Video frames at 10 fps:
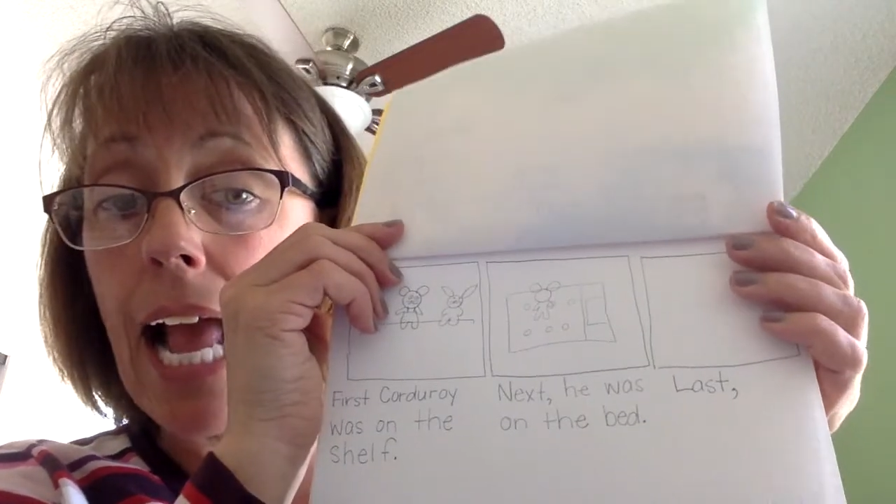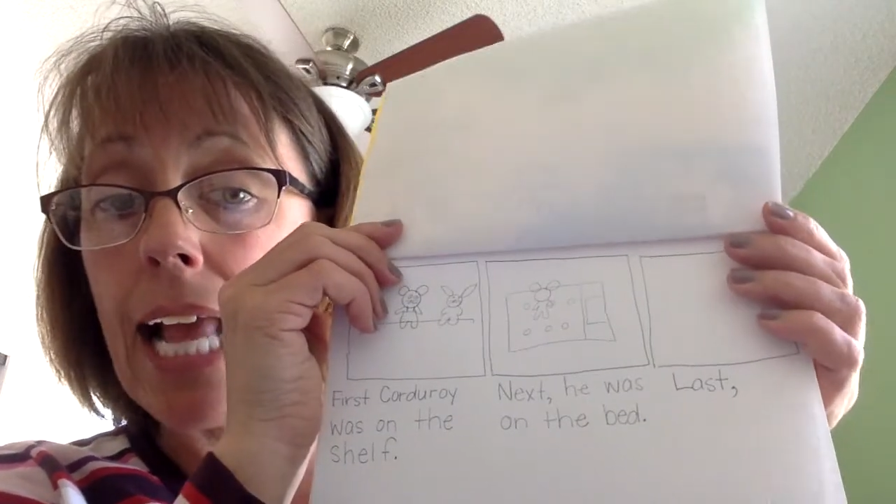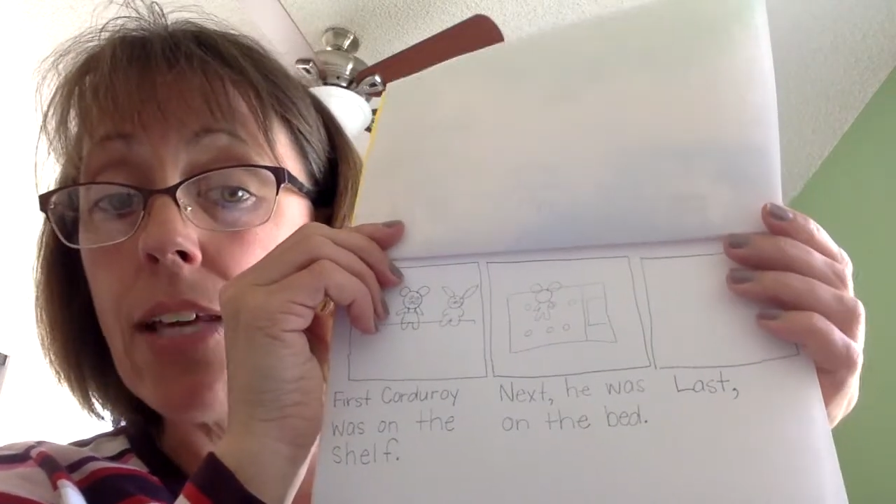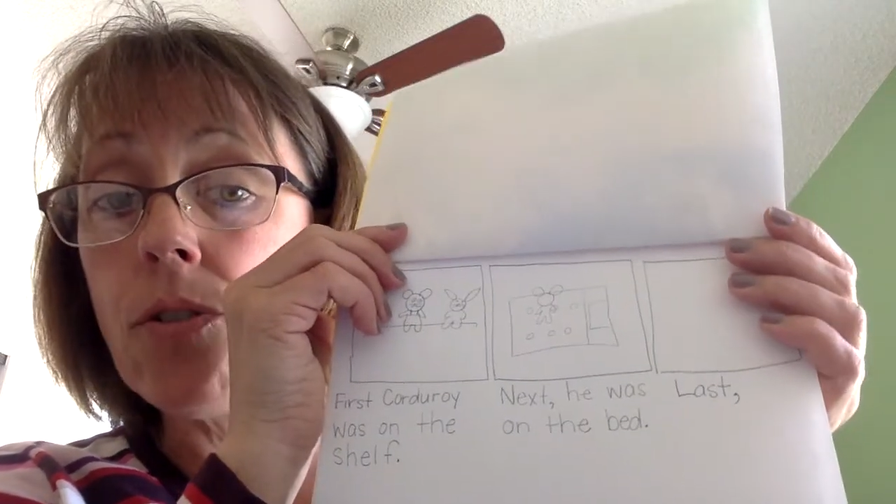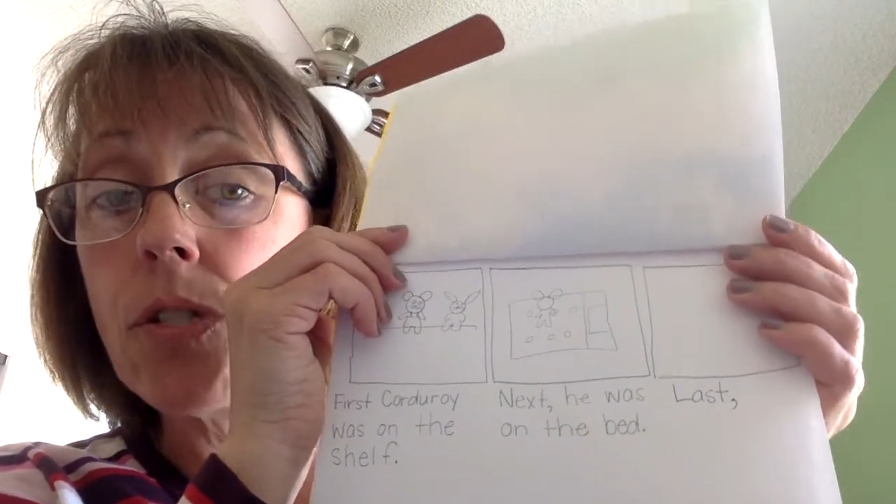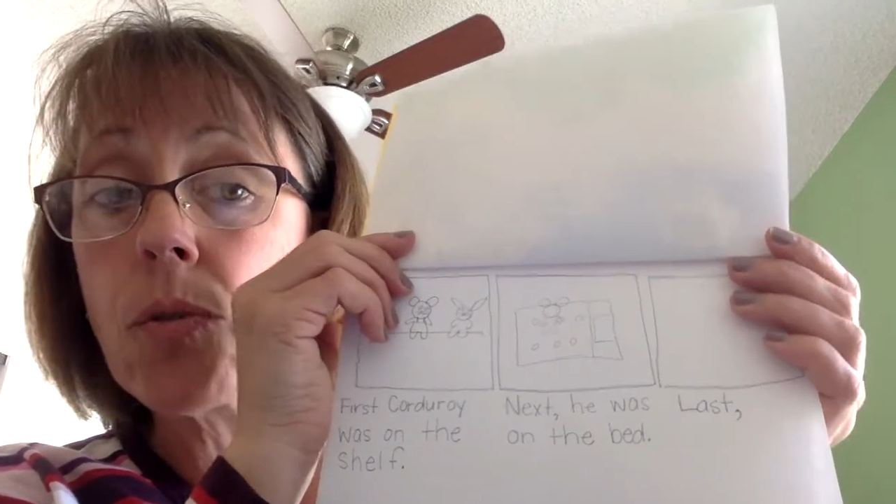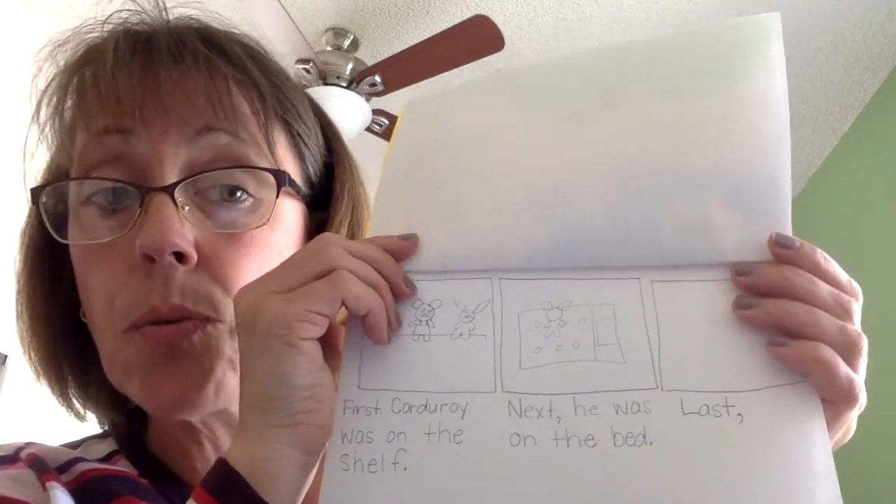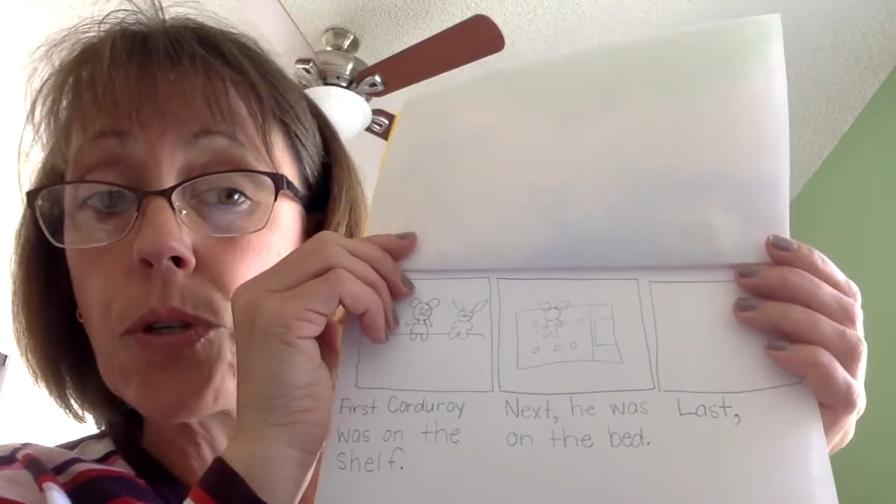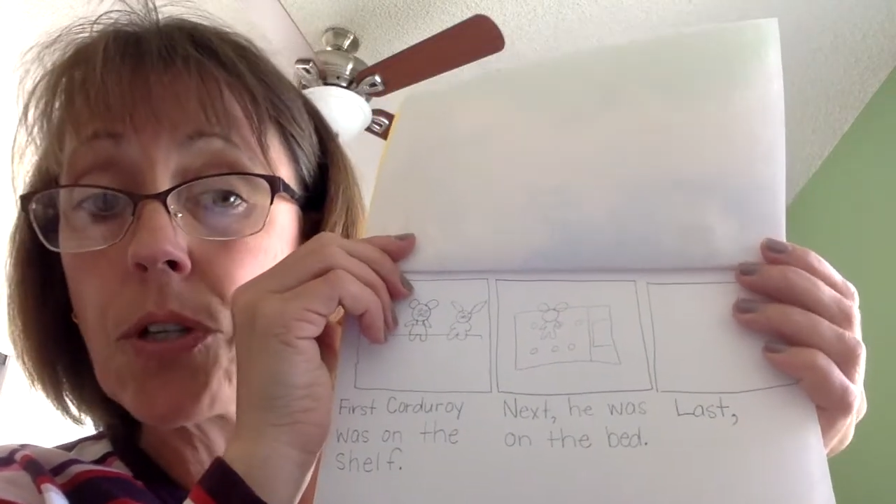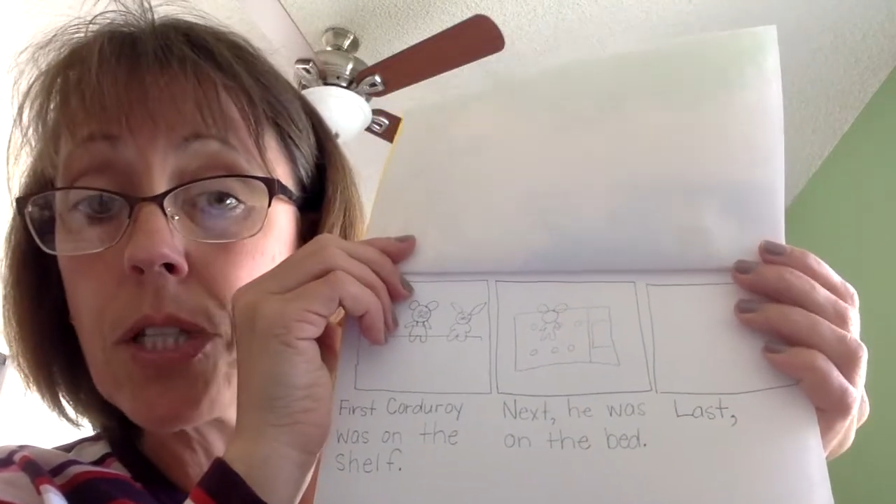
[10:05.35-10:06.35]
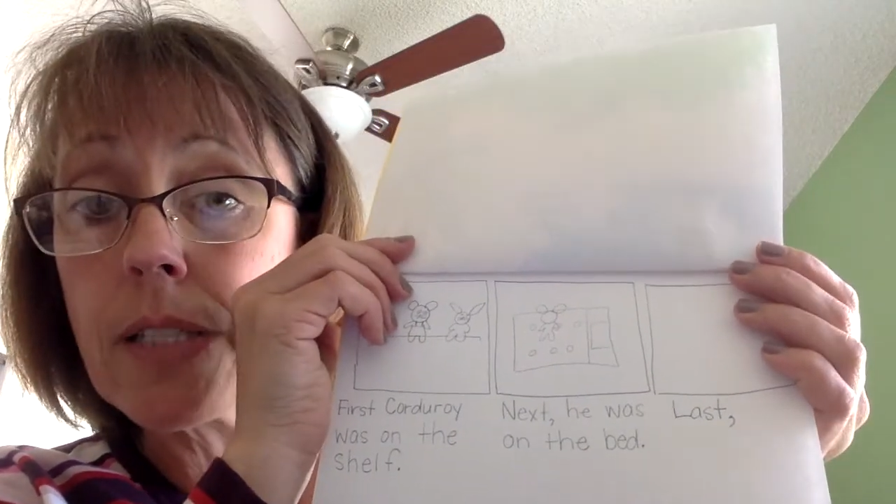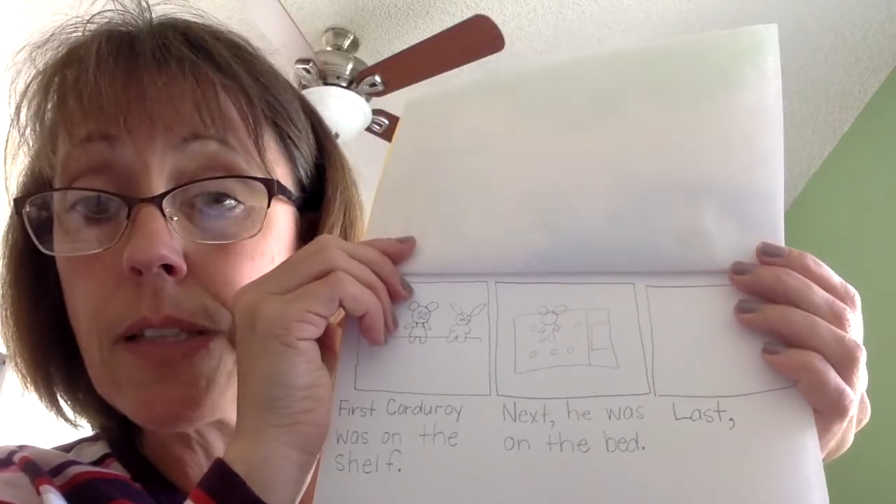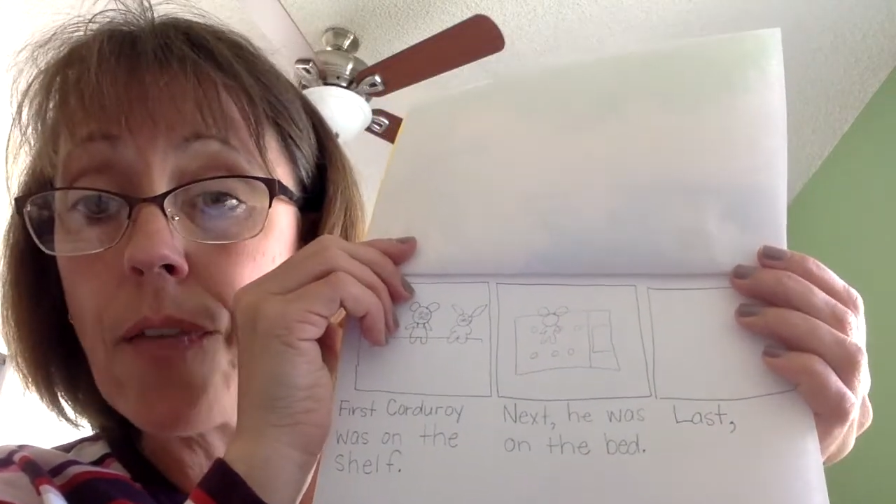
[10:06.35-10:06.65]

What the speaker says: I used words